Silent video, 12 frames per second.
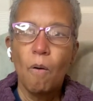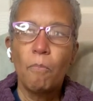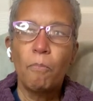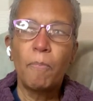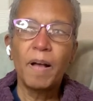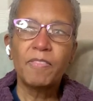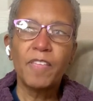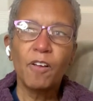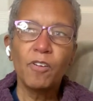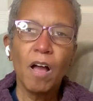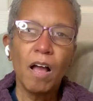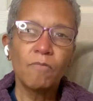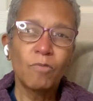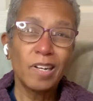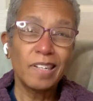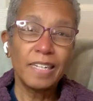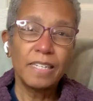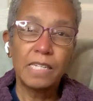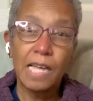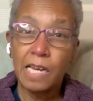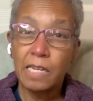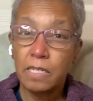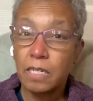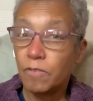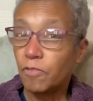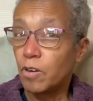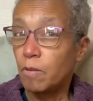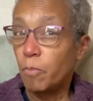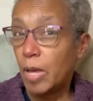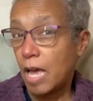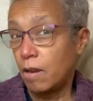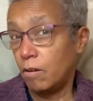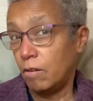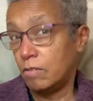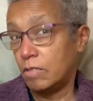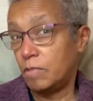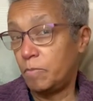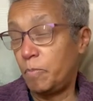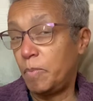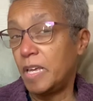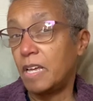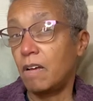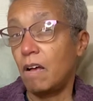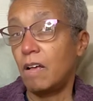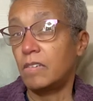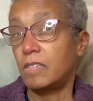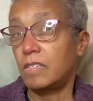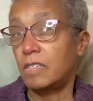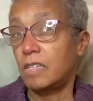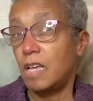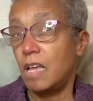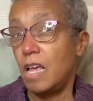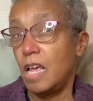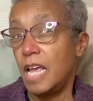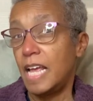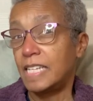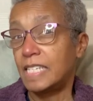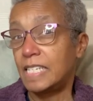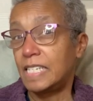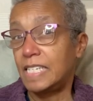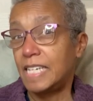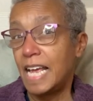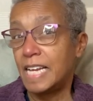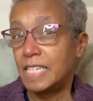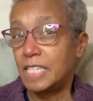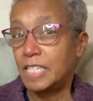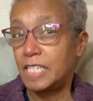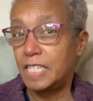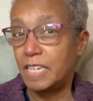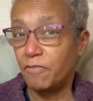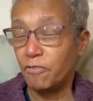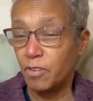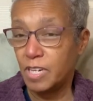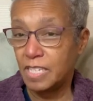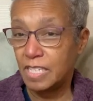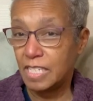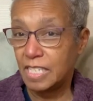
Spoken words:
but they're not really 10 different patterns because it's 10 different